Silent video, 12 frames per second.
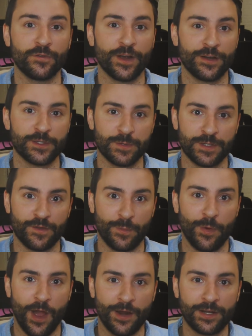very specific
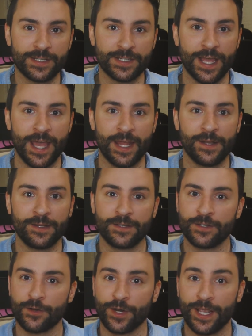product and
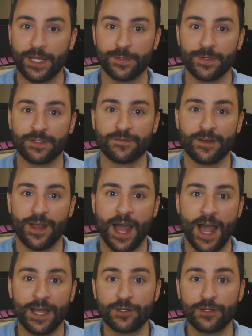your engagement is very high,